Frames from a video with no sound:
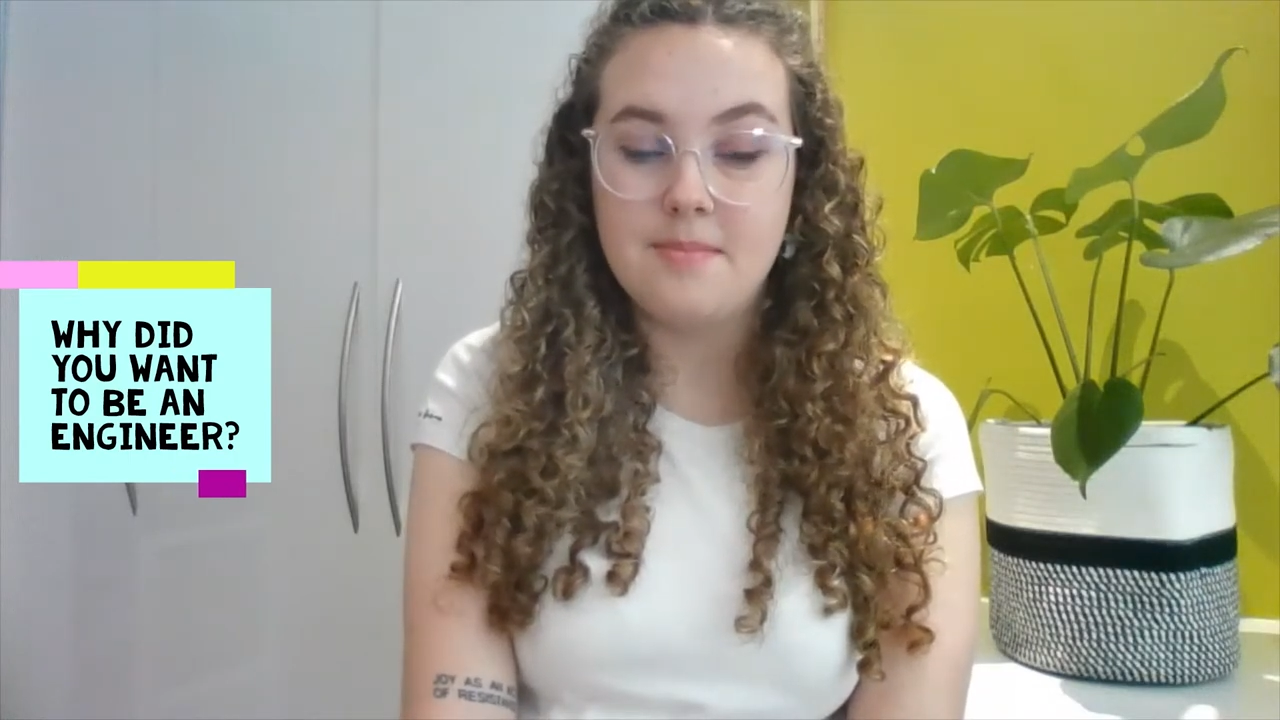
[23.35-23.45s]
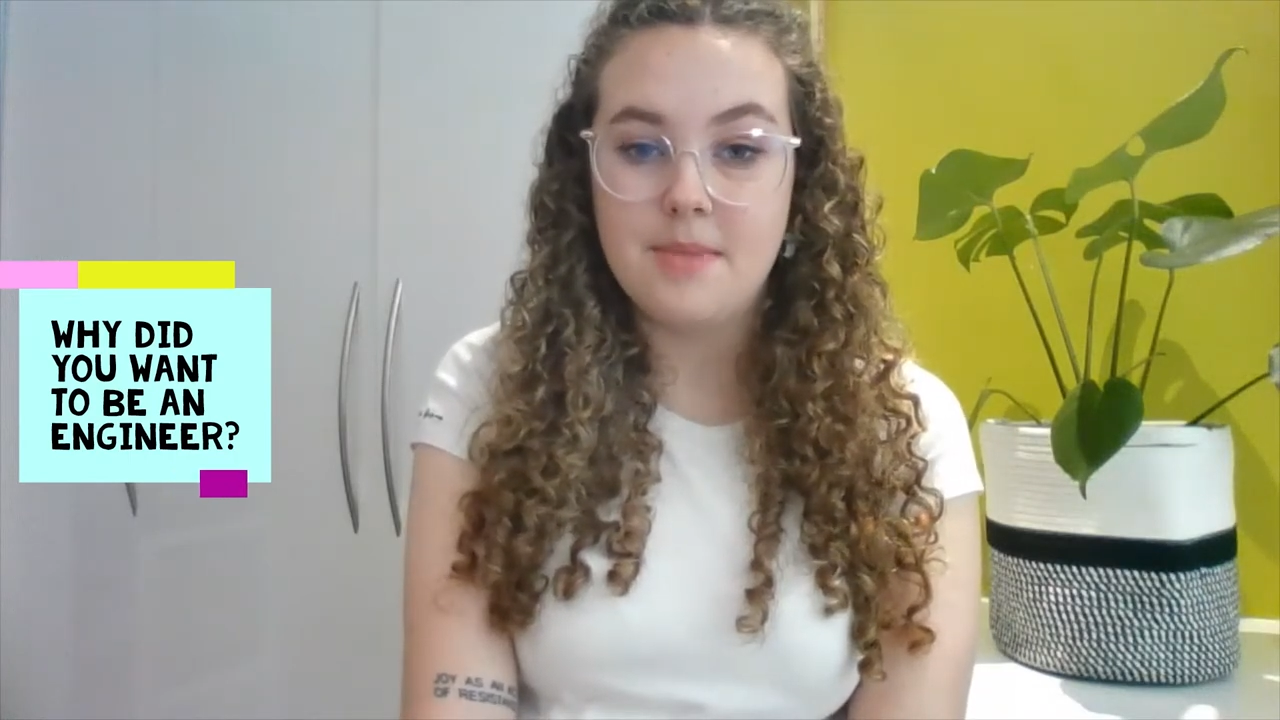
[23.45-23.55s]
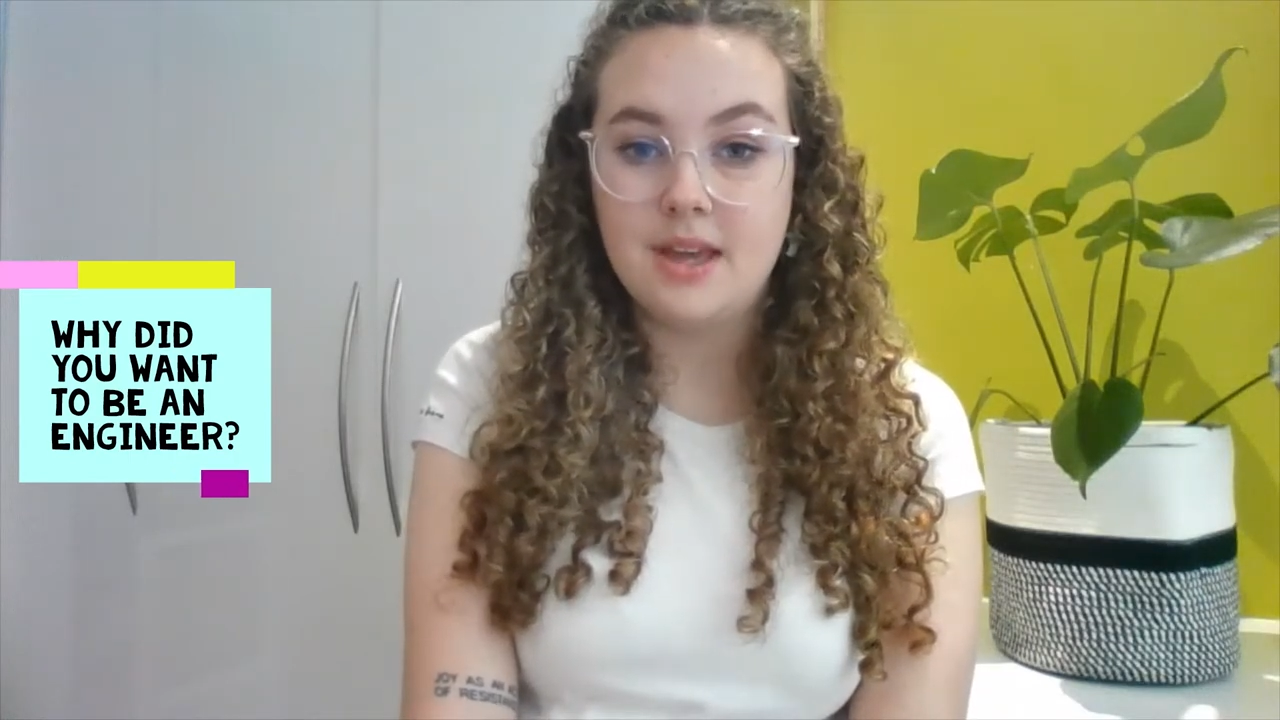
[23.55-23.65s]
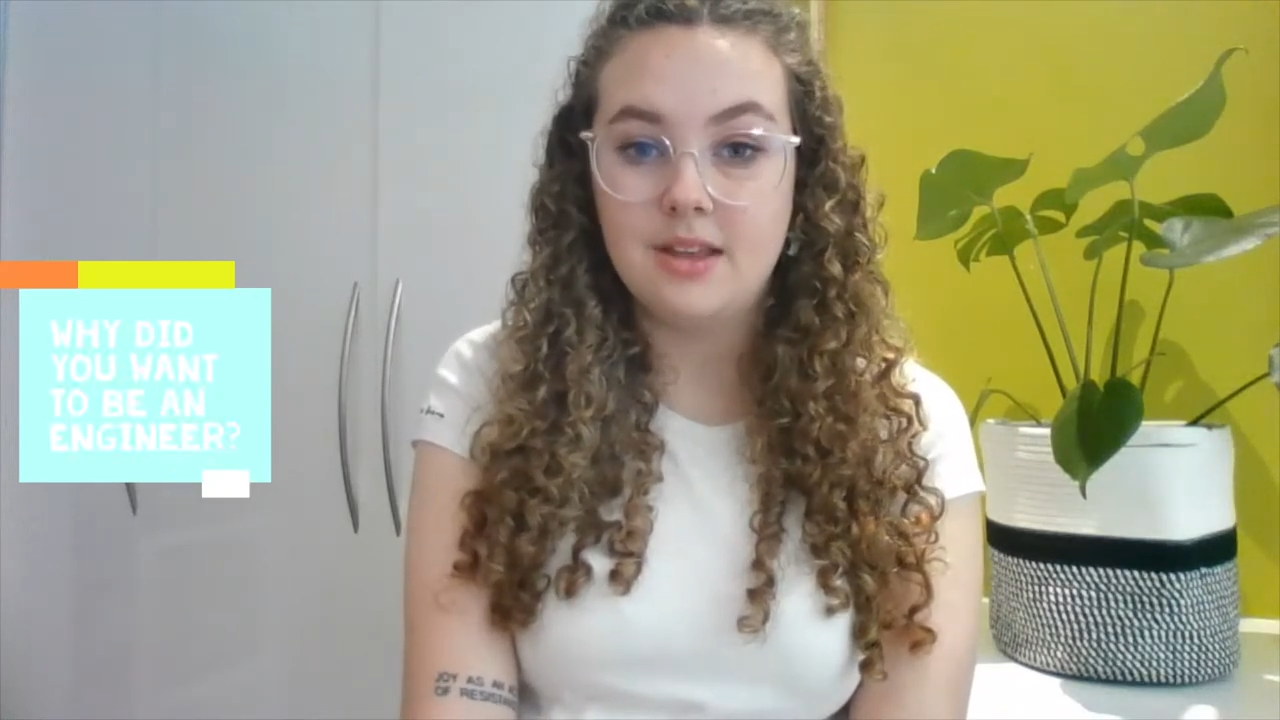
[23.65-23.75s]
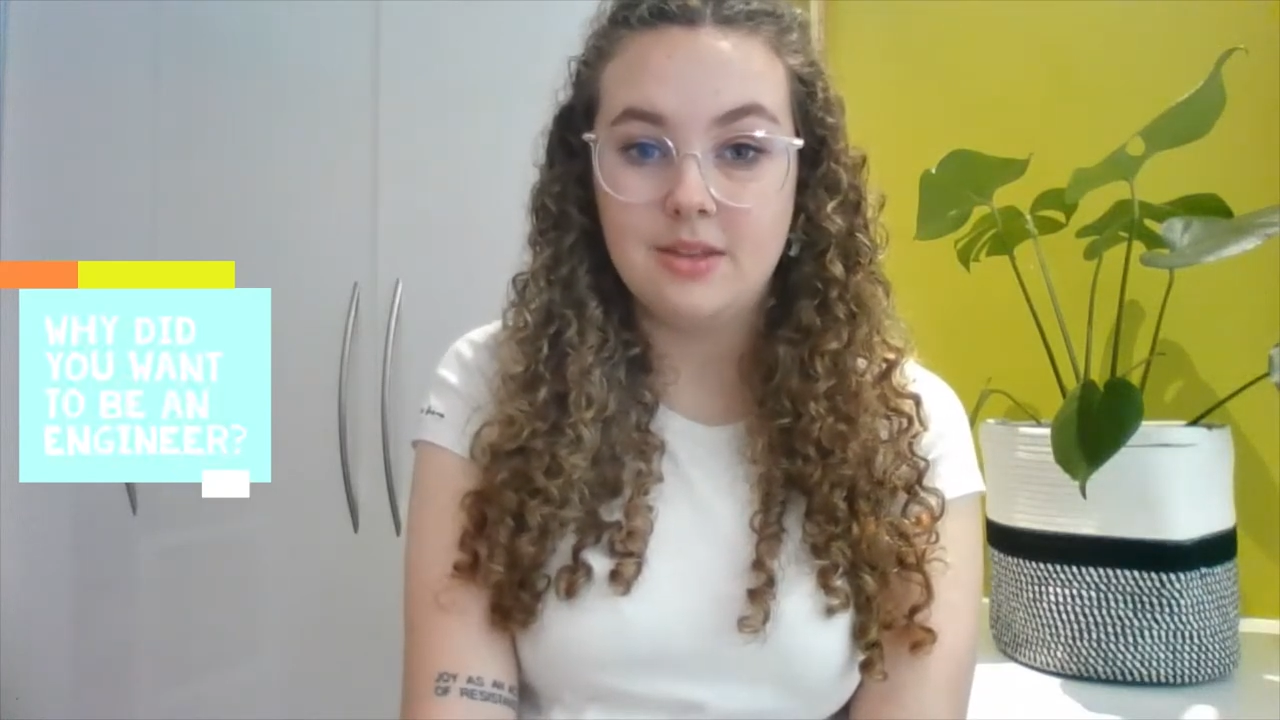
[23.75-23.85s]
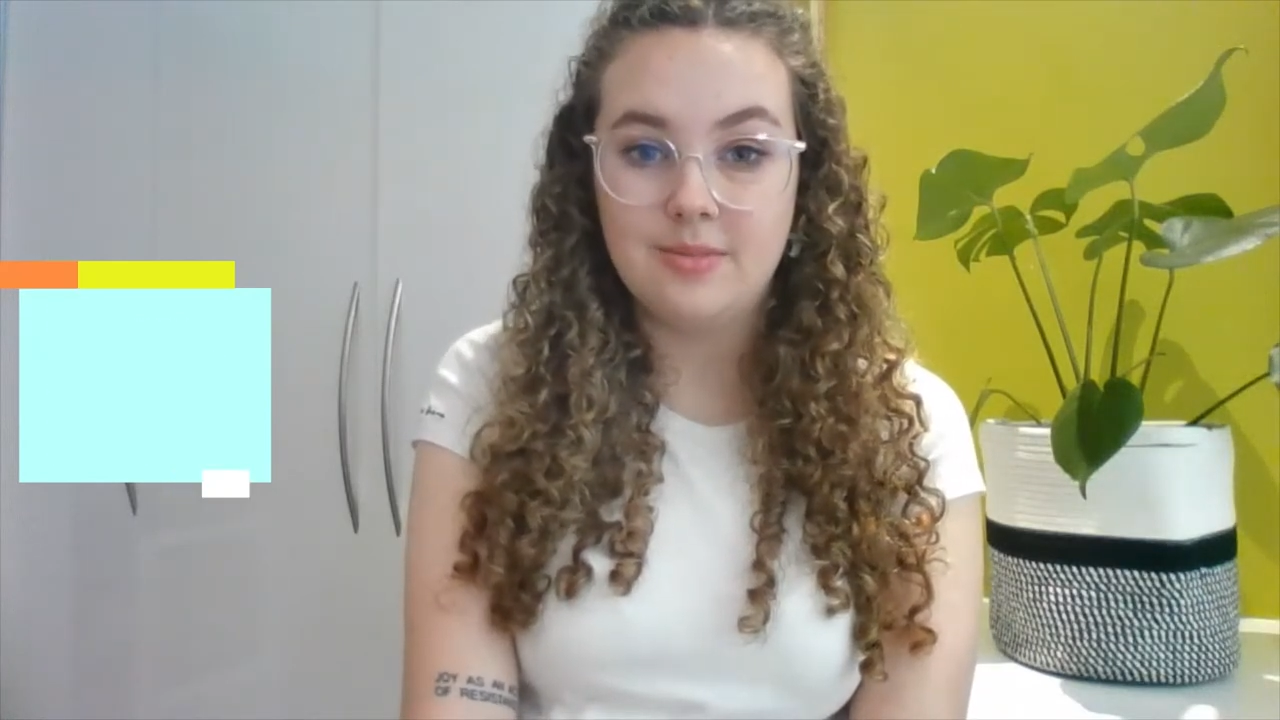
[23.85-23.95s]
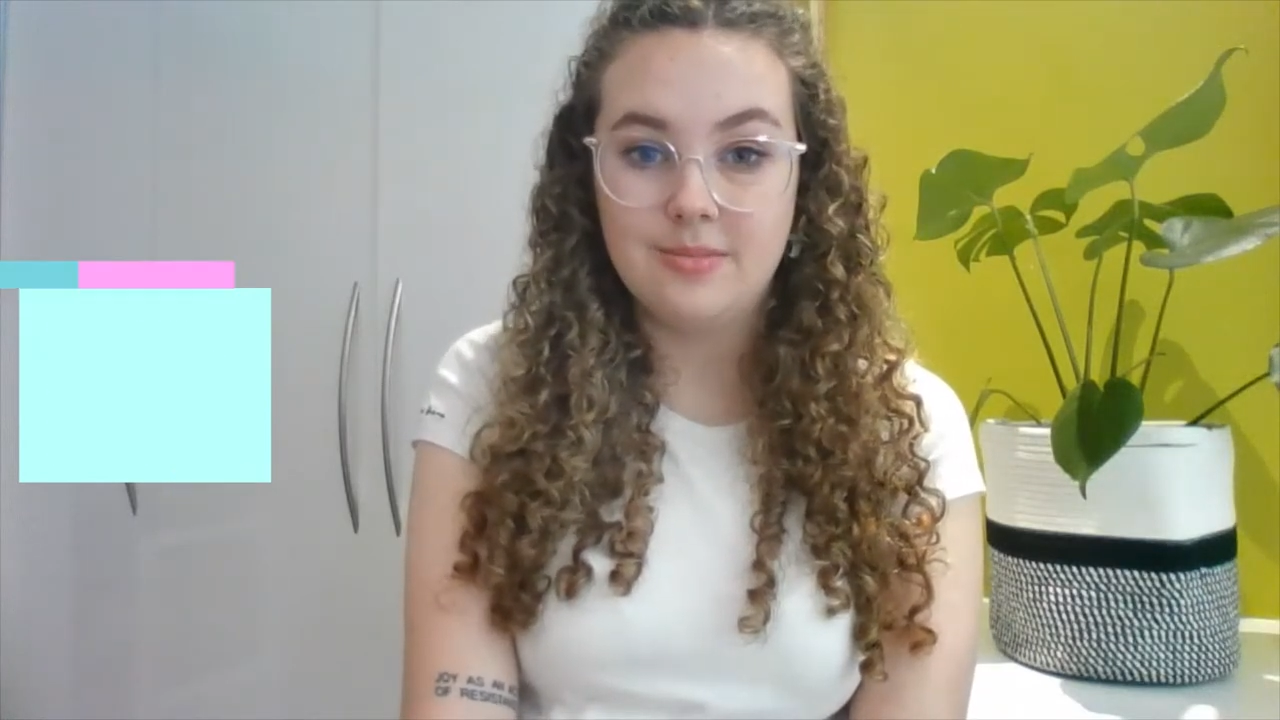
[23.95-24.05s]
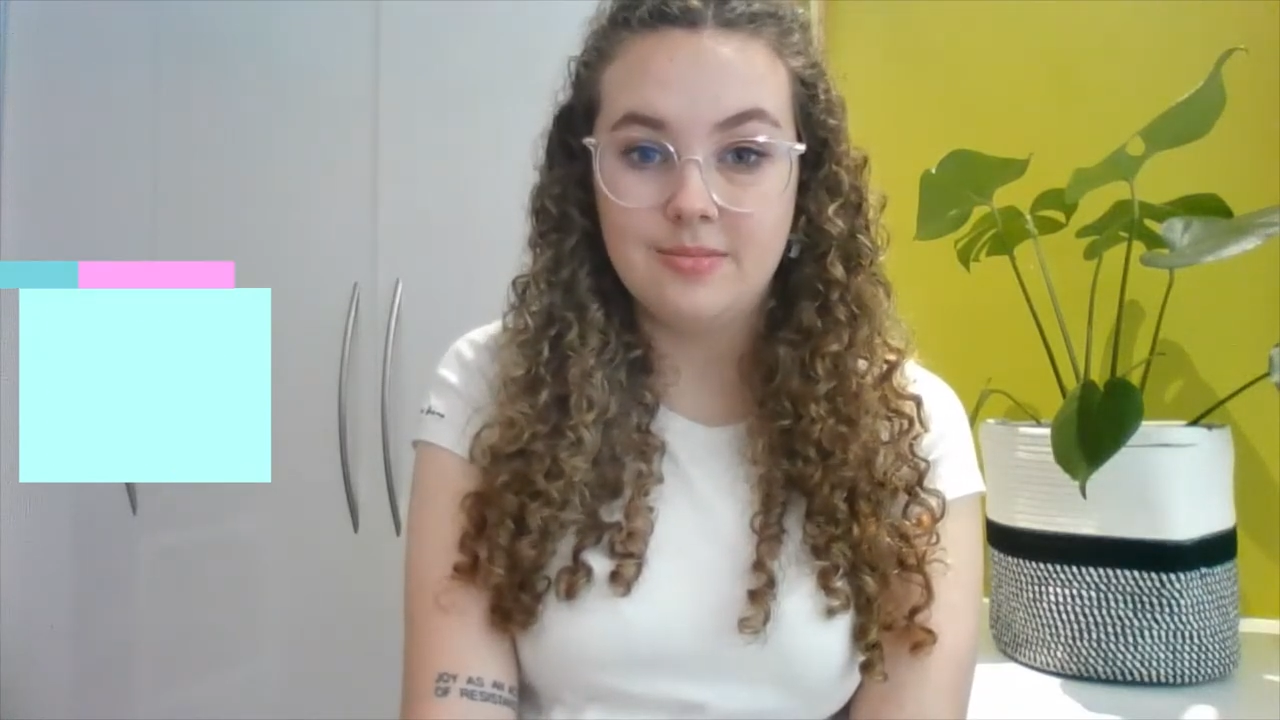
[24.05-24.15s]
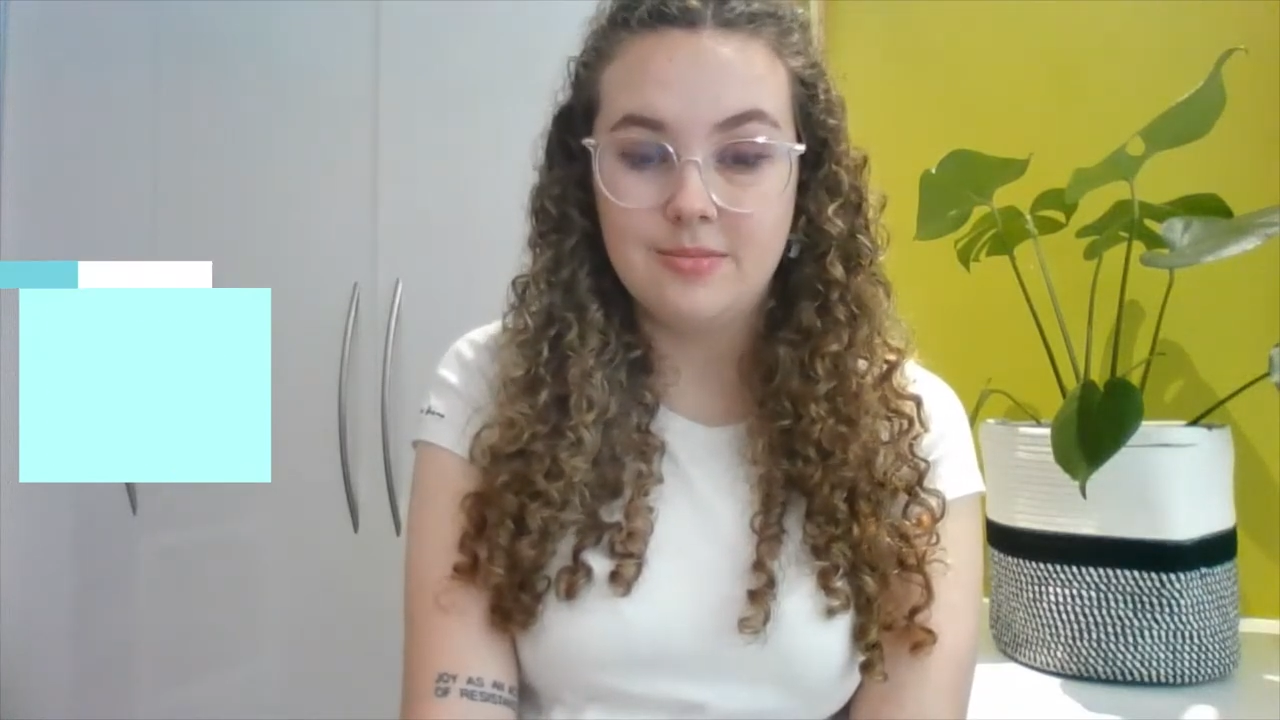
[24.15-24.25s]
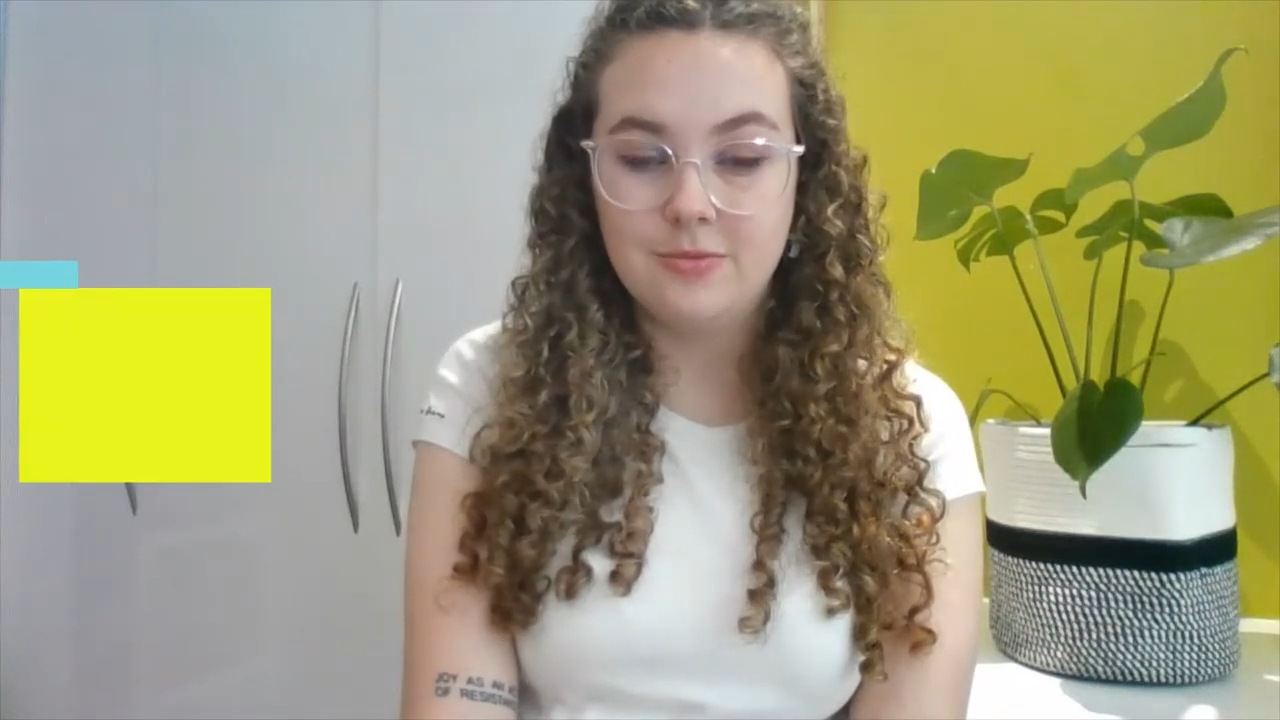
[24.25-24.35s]
making
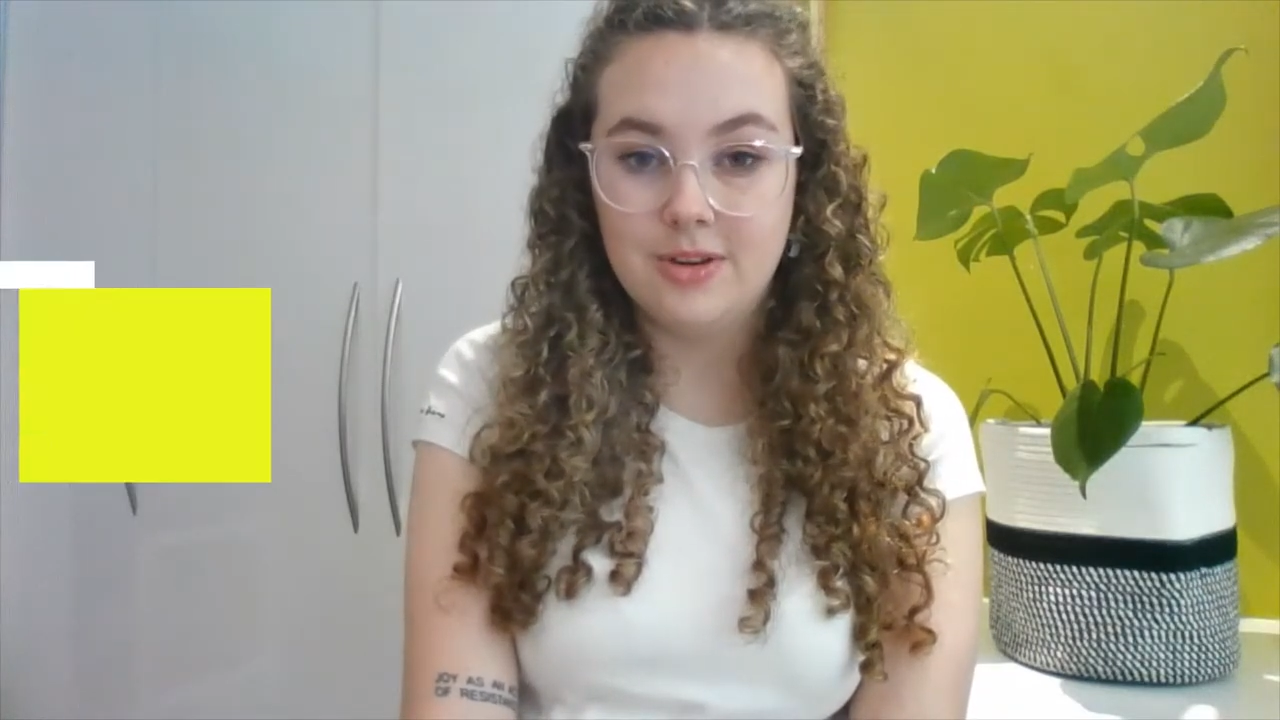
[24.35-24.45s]
them